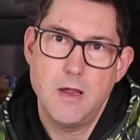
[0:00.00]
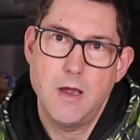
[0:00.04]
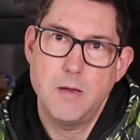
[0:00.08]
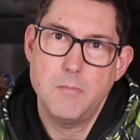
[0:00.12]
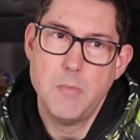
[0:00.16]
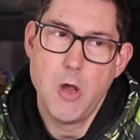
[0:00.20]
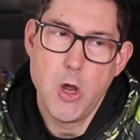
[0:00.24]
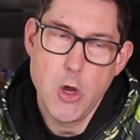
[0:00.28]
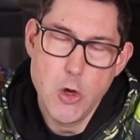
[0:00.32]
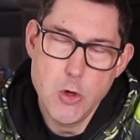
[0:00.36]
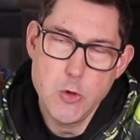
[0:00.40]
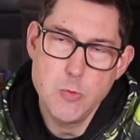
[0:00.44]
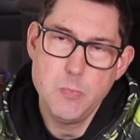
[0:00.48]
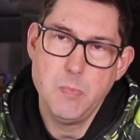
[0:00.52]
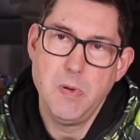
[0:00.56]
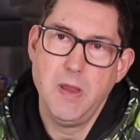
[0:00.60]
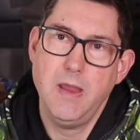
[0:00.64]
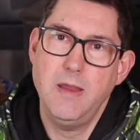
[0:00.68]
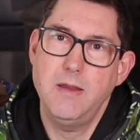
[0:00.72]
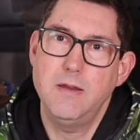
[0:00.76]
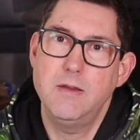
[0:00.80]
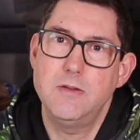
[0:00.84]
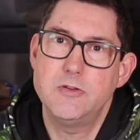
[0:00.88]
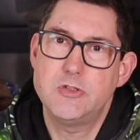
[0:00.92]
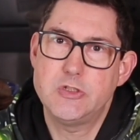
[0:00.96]
I'm
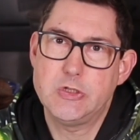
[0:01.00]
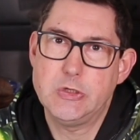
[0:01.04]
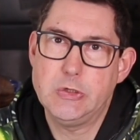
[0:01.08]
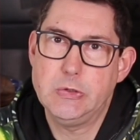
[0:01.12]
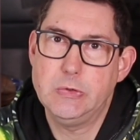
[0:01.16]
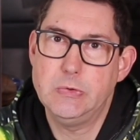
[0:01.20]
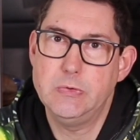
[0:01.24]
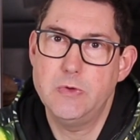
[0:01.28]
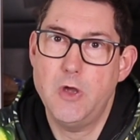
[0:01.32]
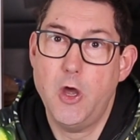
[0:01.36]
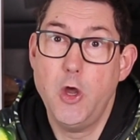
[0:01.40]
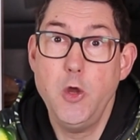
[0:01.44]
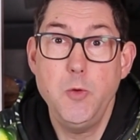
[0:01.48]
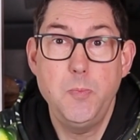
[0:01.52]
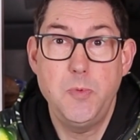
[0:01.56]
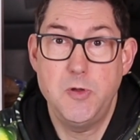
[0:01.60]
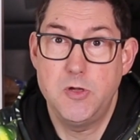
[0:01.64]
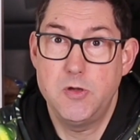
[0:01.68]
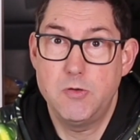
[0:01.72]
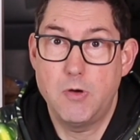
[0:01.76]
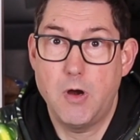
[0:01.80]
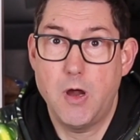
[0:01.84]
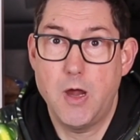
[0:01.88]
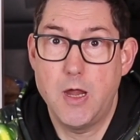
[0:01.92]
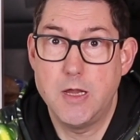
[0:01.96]
hoping to open
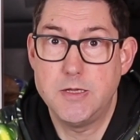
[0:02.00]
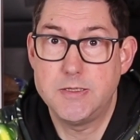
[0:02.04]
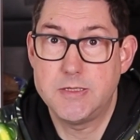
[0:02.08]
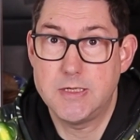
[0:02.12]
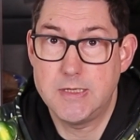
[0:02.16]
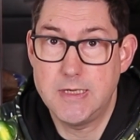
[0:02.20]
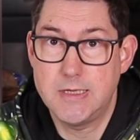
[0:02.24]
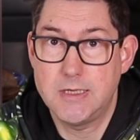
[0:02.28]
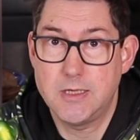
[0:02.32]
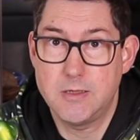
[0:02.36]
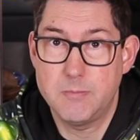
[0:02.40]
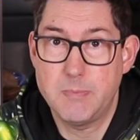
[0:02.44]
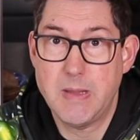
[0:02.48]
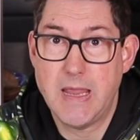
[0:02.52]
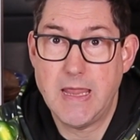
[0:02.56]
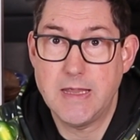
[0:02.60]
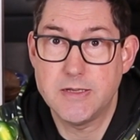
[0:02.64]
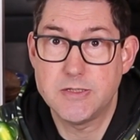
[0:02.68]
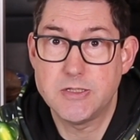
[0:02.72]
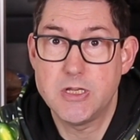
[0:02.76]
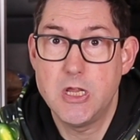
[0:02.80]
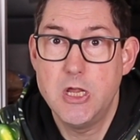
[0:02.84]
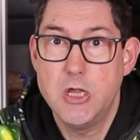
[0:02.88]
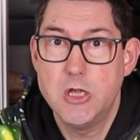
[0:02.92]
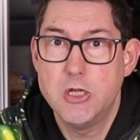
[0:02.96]
your eyes a little
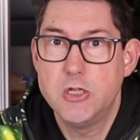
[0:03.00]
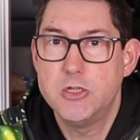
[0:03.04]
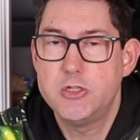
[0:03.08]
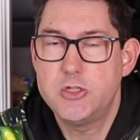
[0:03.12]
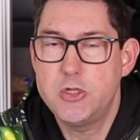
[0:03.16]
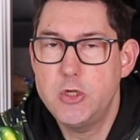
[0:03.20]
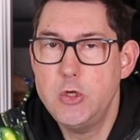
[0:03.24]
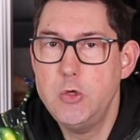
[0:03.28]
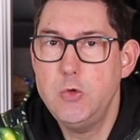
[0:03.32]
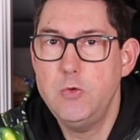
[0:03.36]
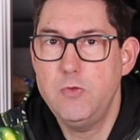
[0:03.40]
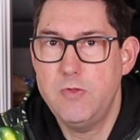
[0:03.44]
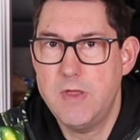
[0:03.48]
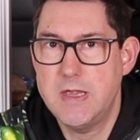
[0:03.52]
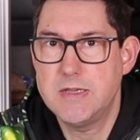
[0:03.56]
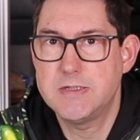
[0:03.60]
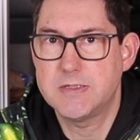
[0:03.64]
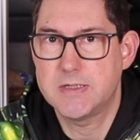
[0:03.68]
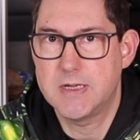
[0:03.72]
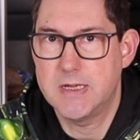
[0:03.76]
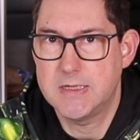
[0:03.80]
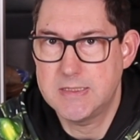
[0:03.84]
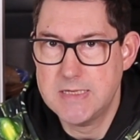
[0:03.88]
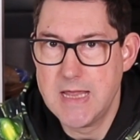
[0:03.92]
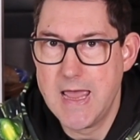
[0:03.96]
bit to this
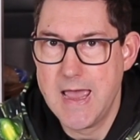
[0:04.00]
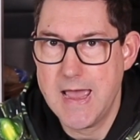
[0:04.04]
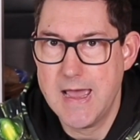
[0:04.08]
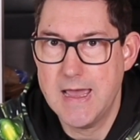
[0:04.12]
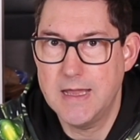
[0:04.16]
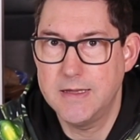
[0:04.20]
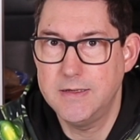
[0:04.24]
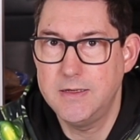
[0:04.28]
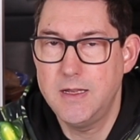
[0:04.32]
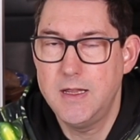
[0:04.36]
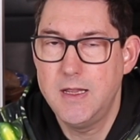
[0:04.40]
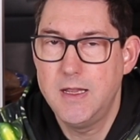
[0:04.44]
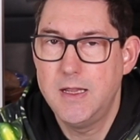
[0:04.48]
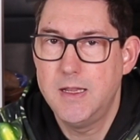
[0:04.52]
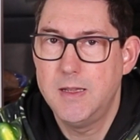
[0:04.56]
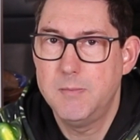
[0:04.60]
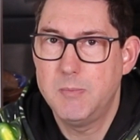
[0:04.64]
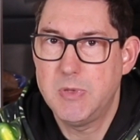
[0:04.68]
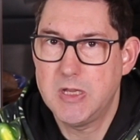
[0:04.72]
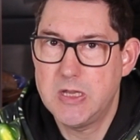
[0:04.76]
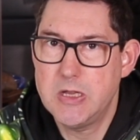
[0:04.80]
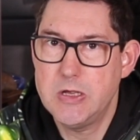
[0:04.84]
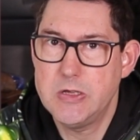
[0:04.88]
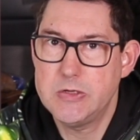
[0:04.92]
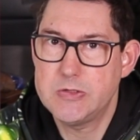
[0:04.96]
Catan
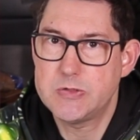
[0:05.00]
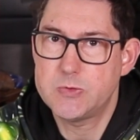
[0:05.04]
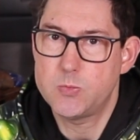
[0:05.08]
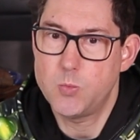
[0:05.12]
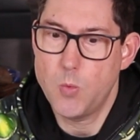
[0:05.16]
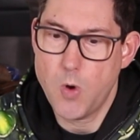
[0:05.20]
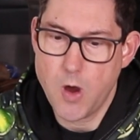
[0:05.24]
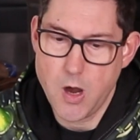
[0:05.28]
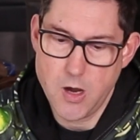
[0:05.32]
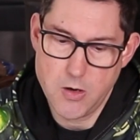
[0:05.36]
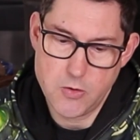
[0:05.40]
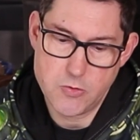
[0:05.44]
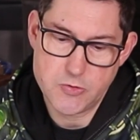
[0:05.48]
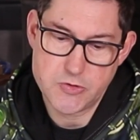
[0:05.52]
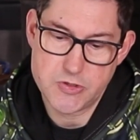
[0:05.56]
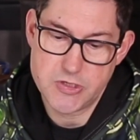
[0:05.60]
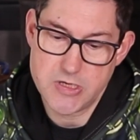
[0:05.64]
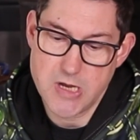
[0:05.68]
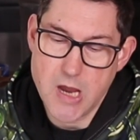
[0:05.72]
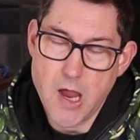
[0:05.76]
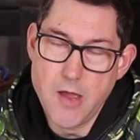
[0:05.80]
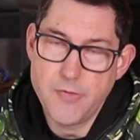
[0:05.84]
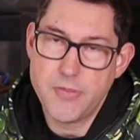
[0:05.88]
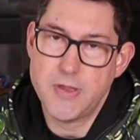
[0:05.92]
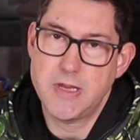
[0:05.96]
because whilst
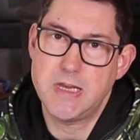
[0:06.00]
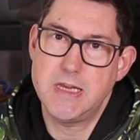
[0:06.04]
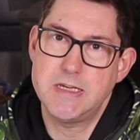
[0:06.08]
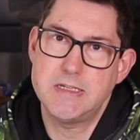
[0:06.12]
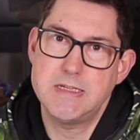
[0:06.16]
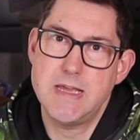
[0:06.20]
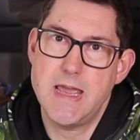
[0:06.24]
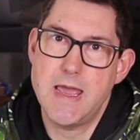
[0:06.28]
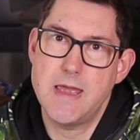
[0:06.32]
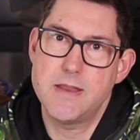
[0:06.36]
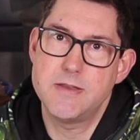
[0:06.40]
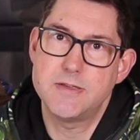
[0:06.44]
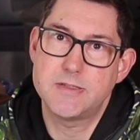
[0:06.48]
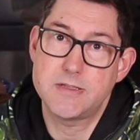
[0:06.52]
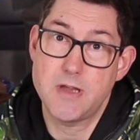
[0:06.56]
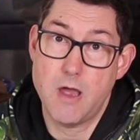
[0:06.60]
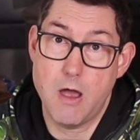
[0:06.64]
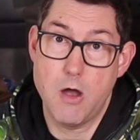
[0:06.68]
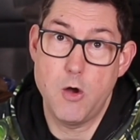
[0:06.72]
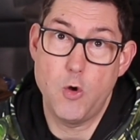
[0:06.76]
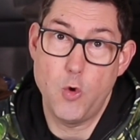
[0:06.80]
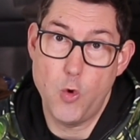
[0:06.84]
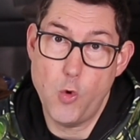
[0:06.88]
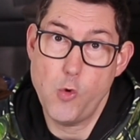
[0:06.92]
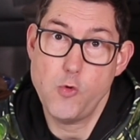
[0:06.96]
the other Catans
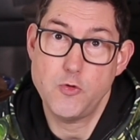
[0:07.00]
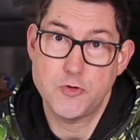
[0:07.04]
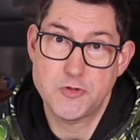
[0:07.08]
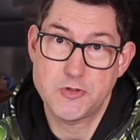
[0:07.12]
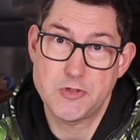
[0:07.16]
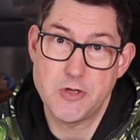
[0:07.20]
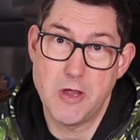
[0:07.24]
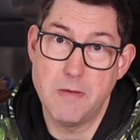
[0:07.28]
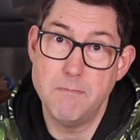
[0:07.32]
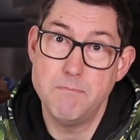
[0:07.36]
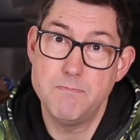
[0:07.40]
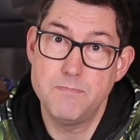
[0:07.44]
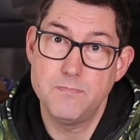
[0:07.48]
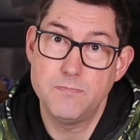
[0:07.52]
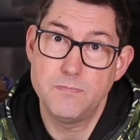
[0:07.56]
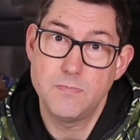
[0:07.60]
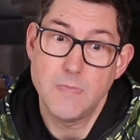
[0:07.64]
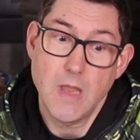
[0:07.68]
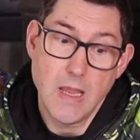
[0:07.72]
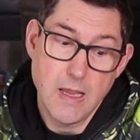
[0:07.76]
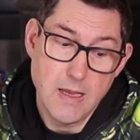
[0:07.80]
are awesome,